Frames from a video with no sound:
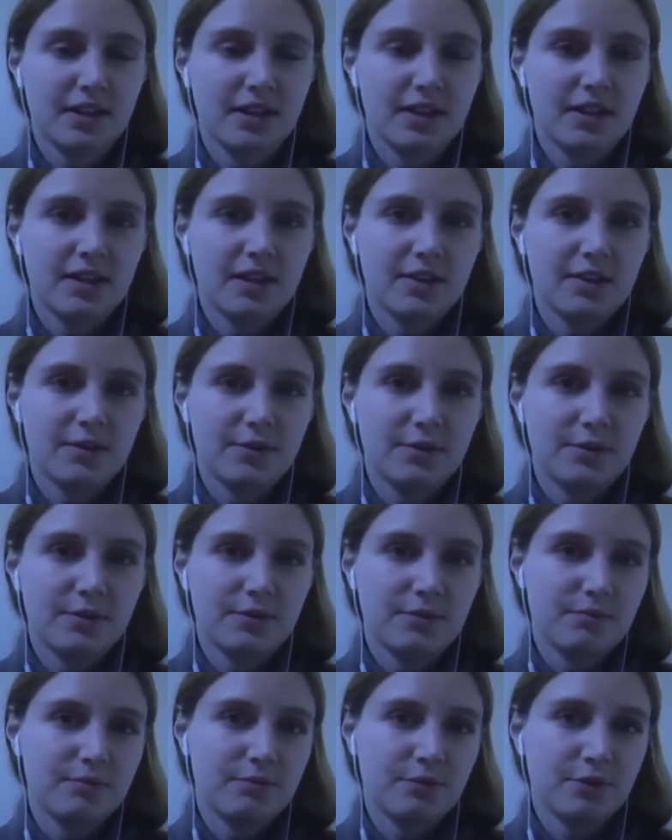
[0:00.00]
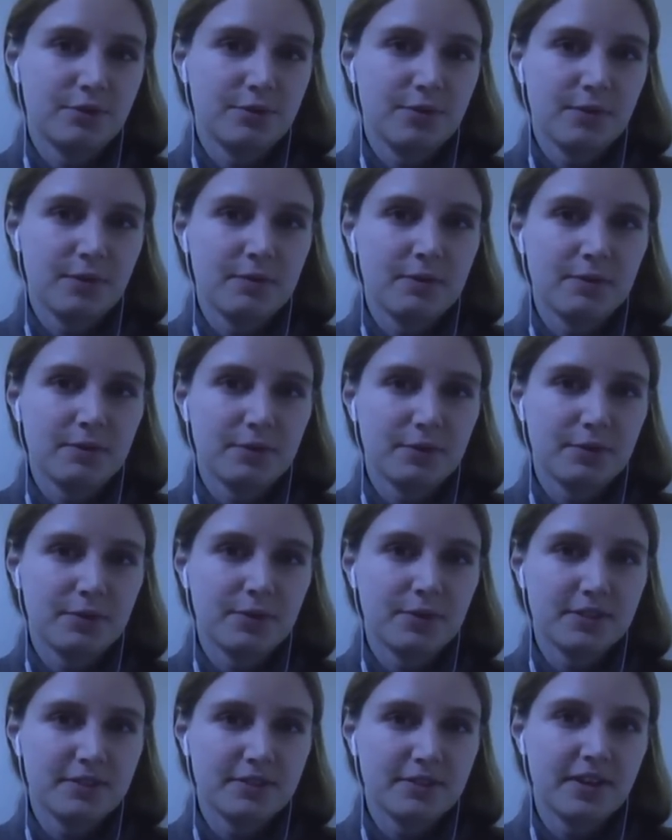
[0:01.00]
who are maybe the worst
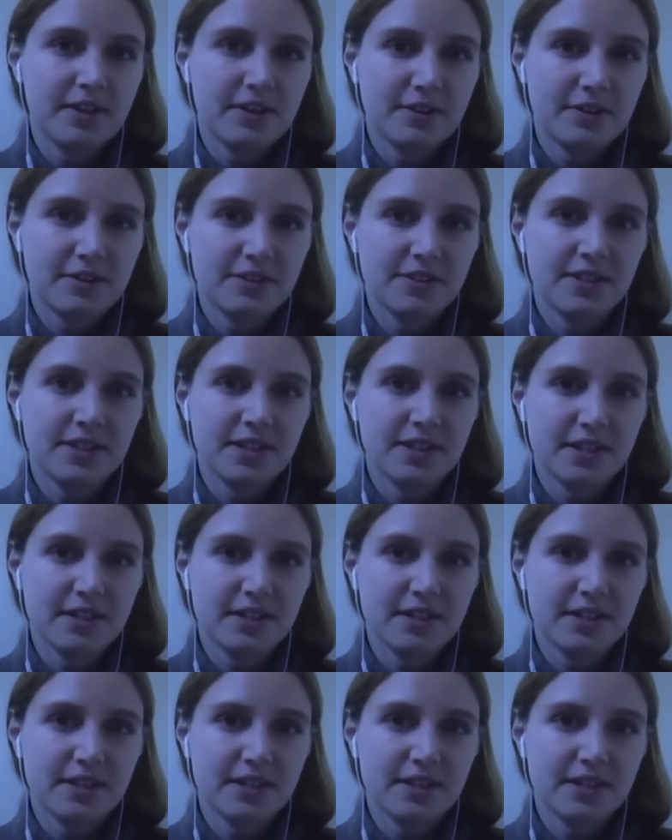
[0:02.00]
offenders here.